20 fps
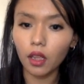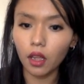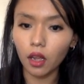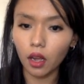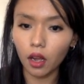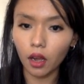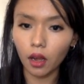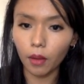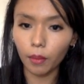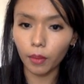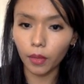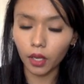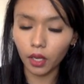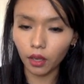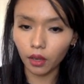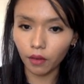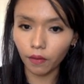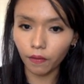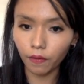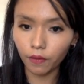um,
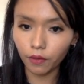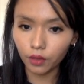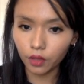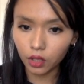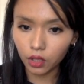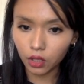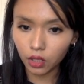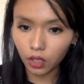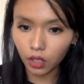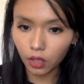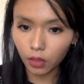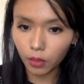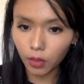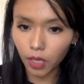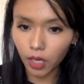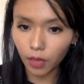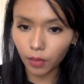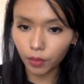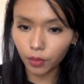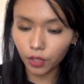if T
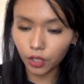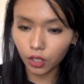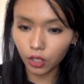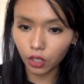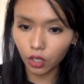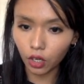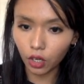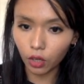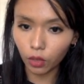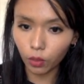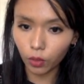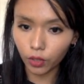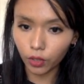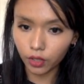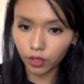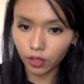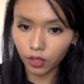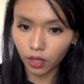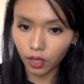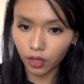map T car what
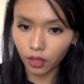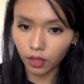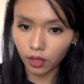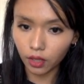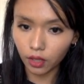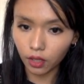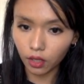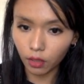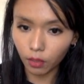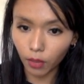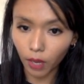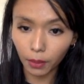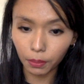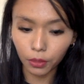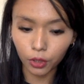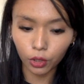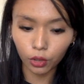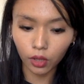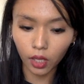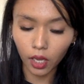is at map
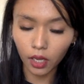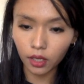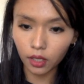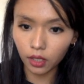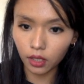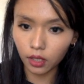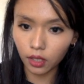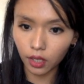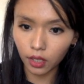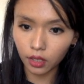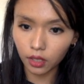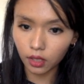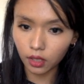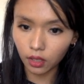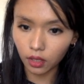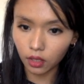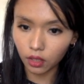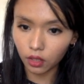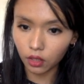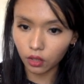to that index
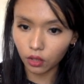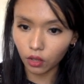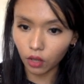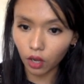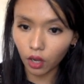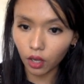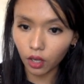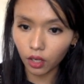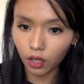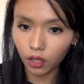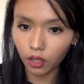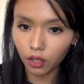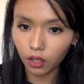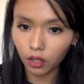is not